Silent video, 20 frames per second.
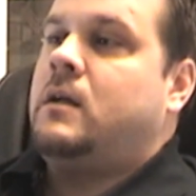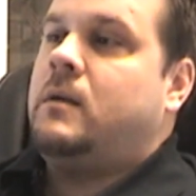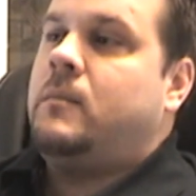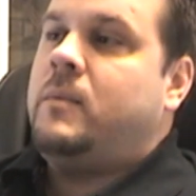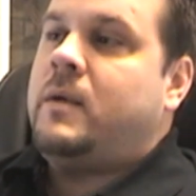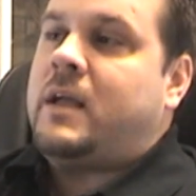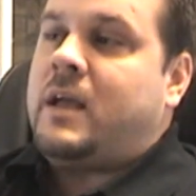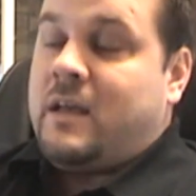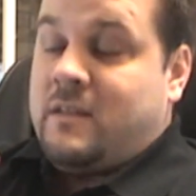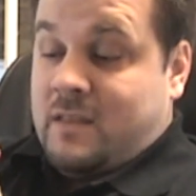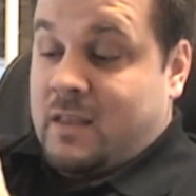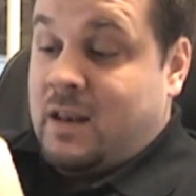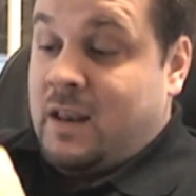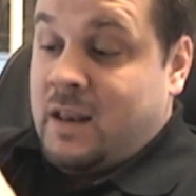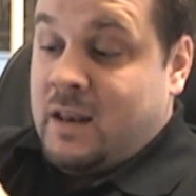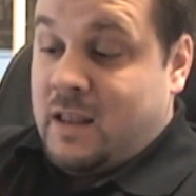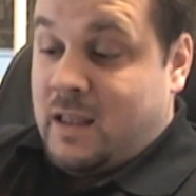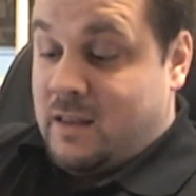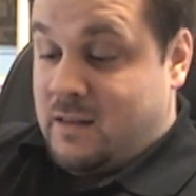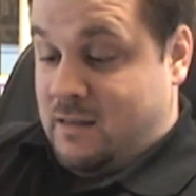Because
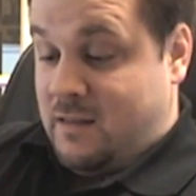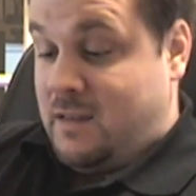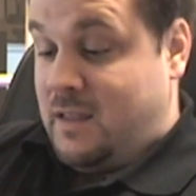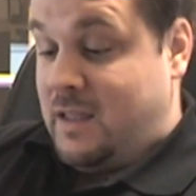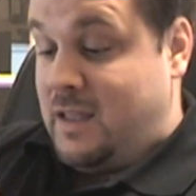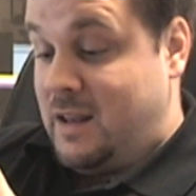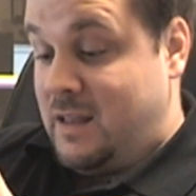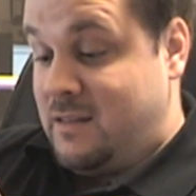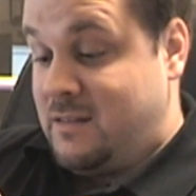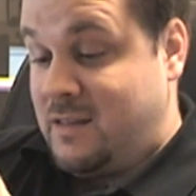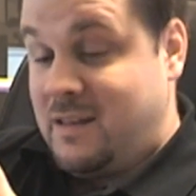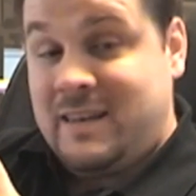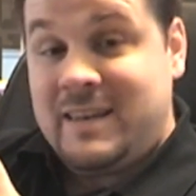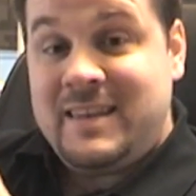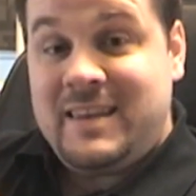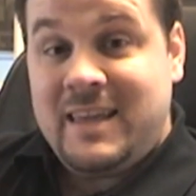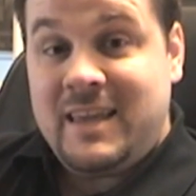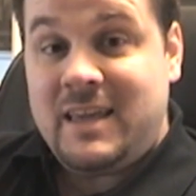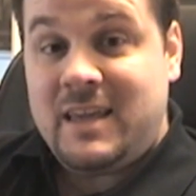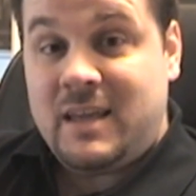it is
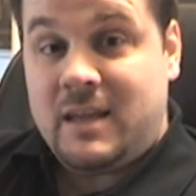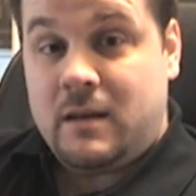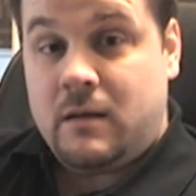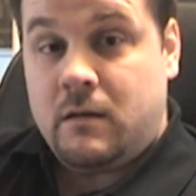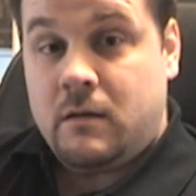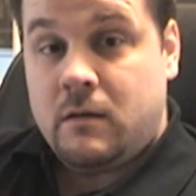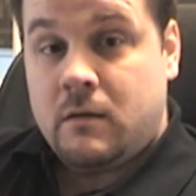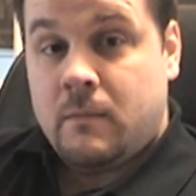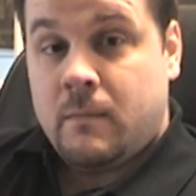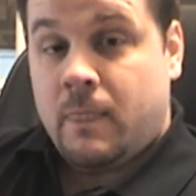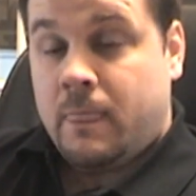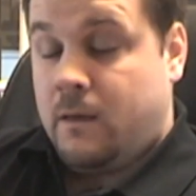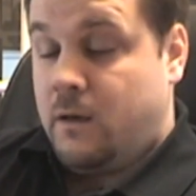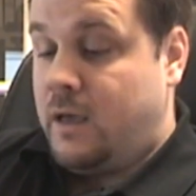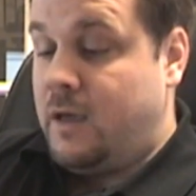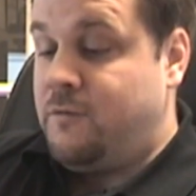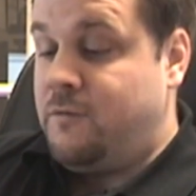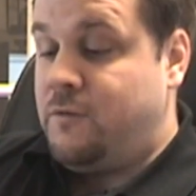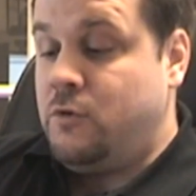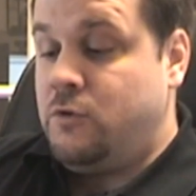indeed,
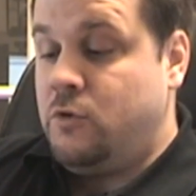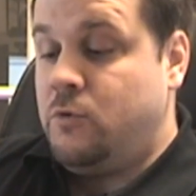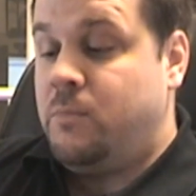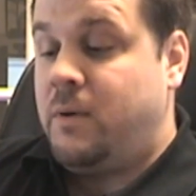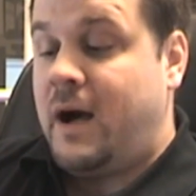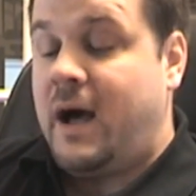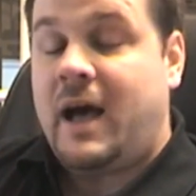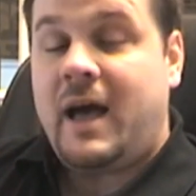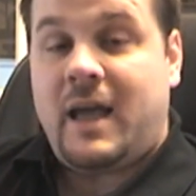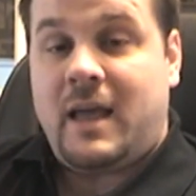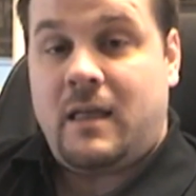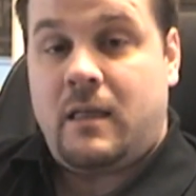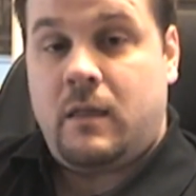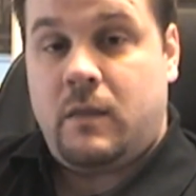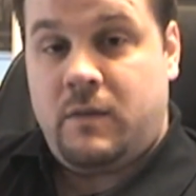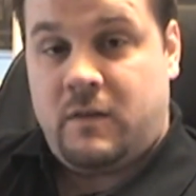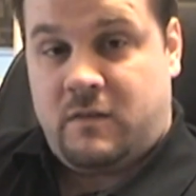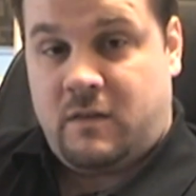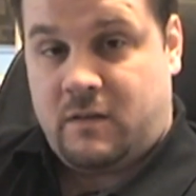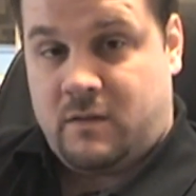if you do buy
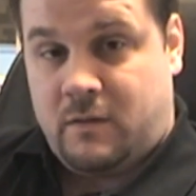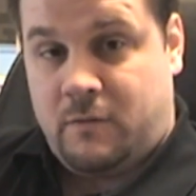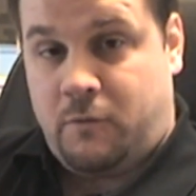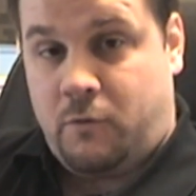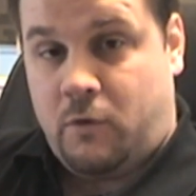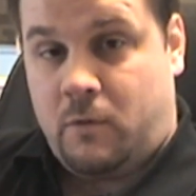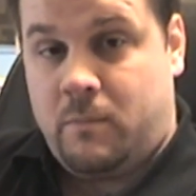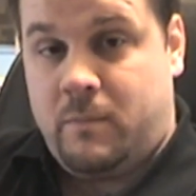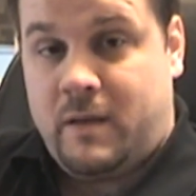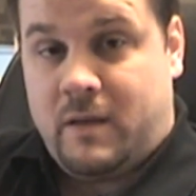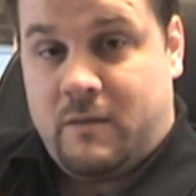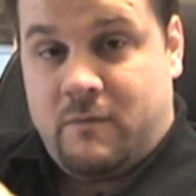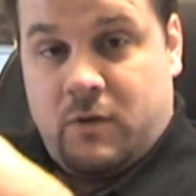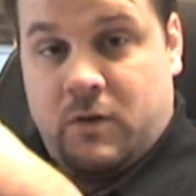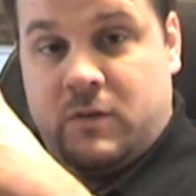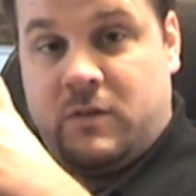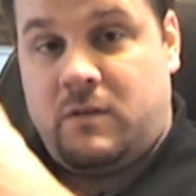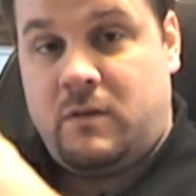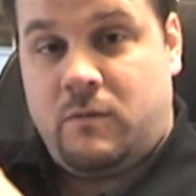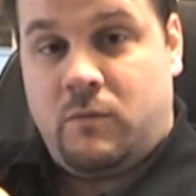the 64-bit
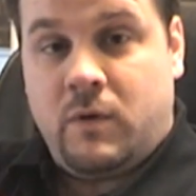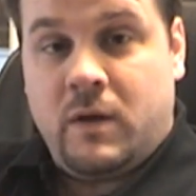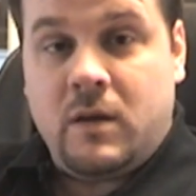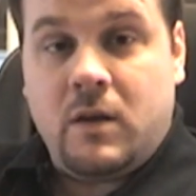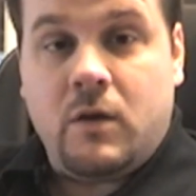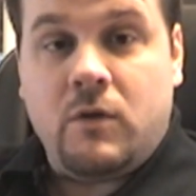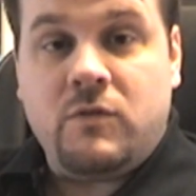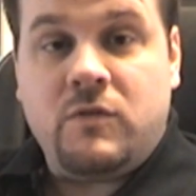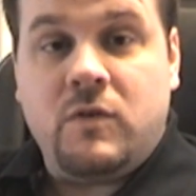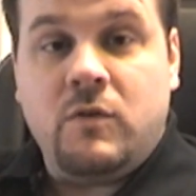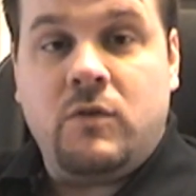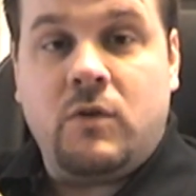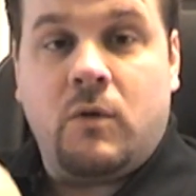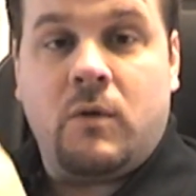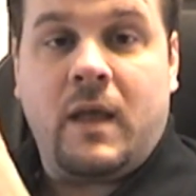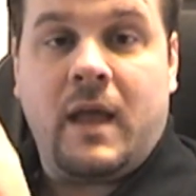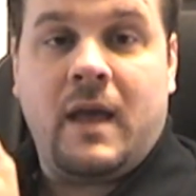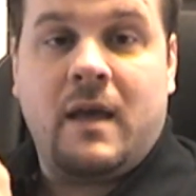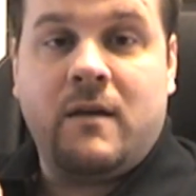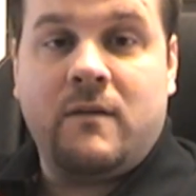version of Windows, you
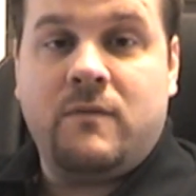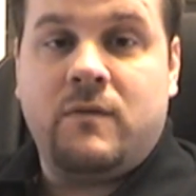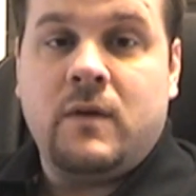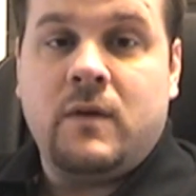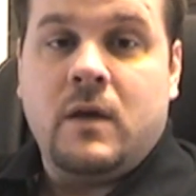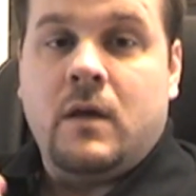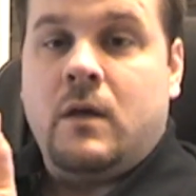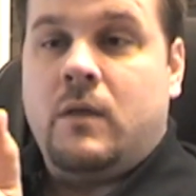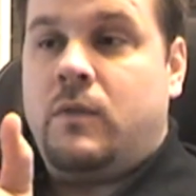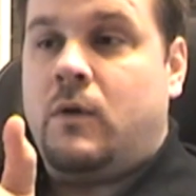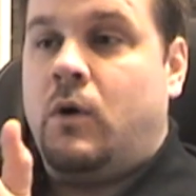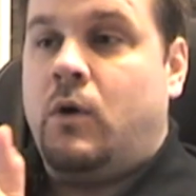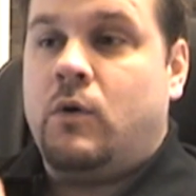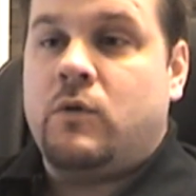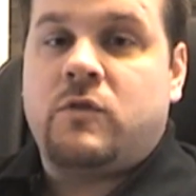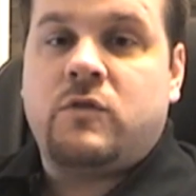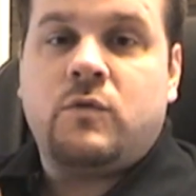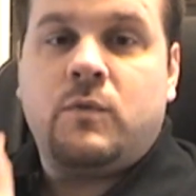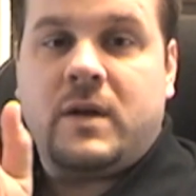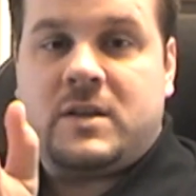don't have the
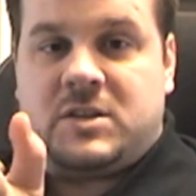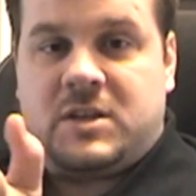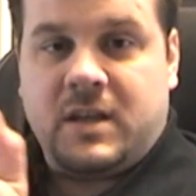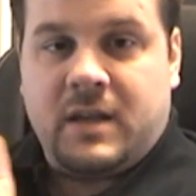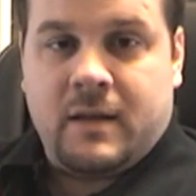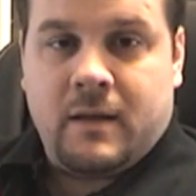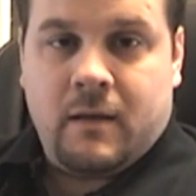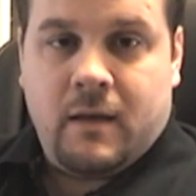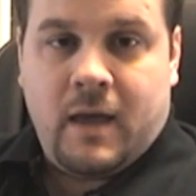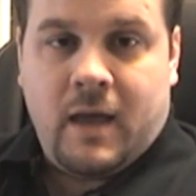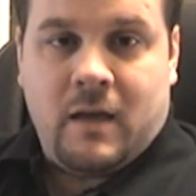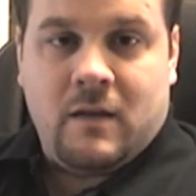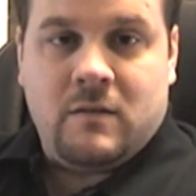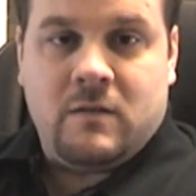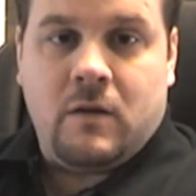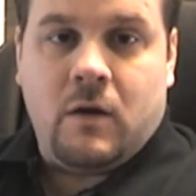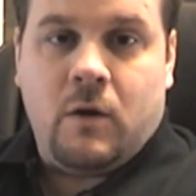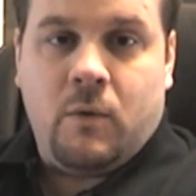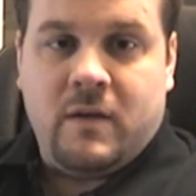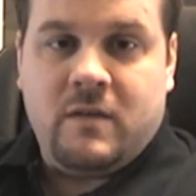whole switching
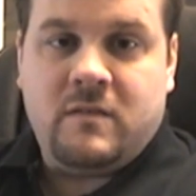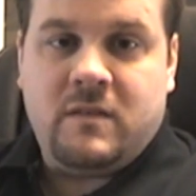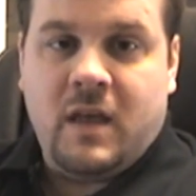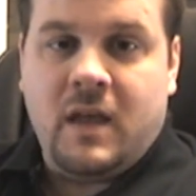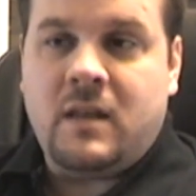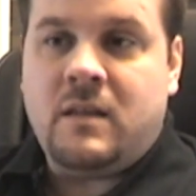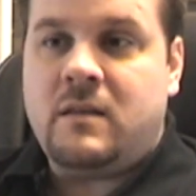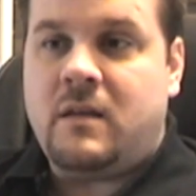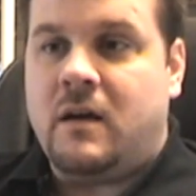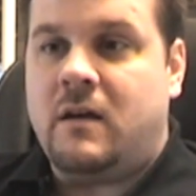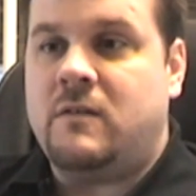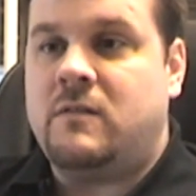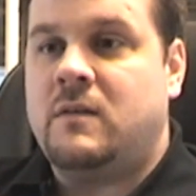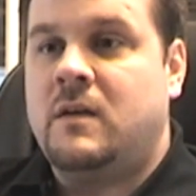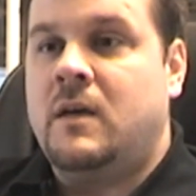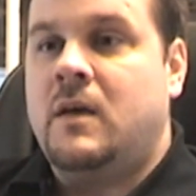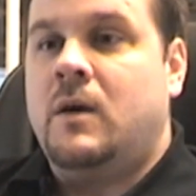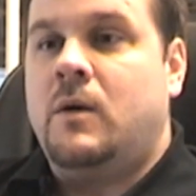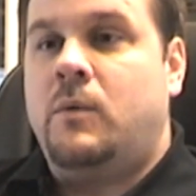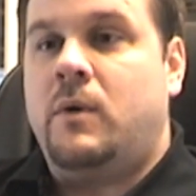as OS X does
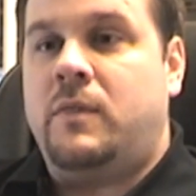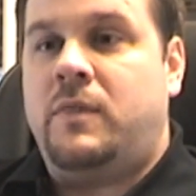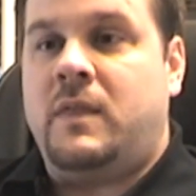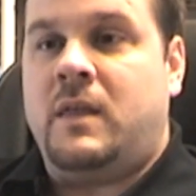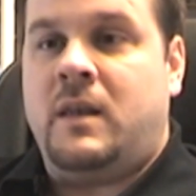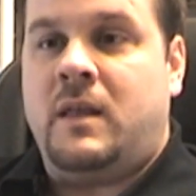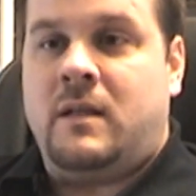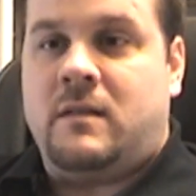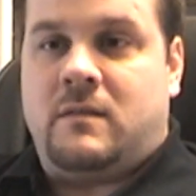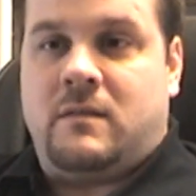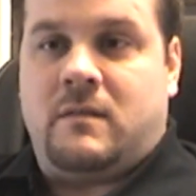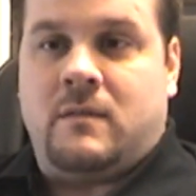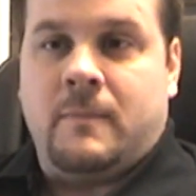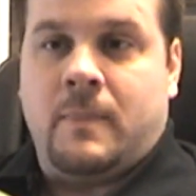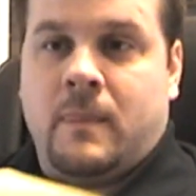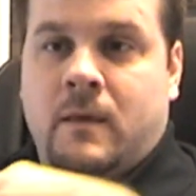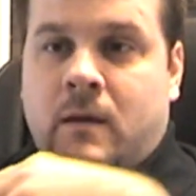within its